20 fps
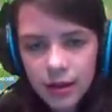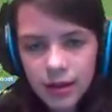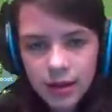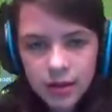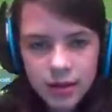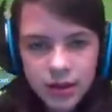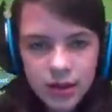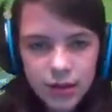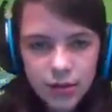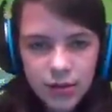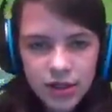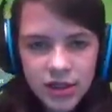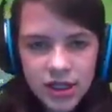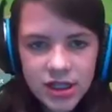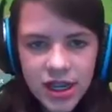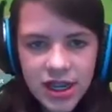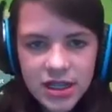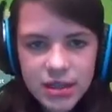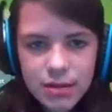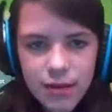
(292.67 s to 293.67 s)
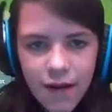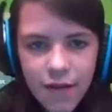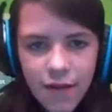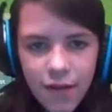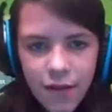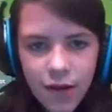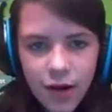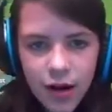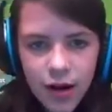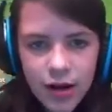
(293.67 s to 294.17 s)
Do you want to taste my
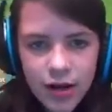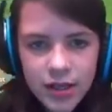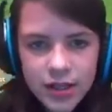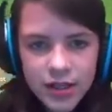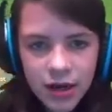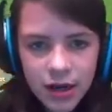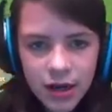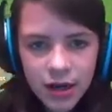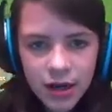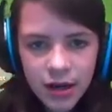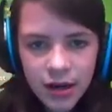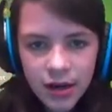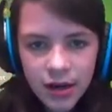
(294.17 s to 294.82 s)
Ferrari, sir?